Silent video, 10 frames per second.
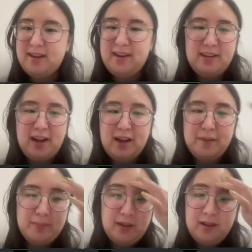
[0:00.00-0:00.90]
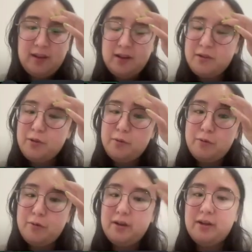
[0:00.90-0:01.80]
Anytime
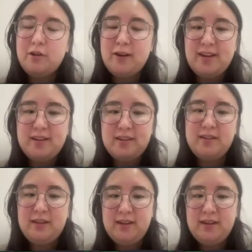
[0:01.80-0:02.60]
you create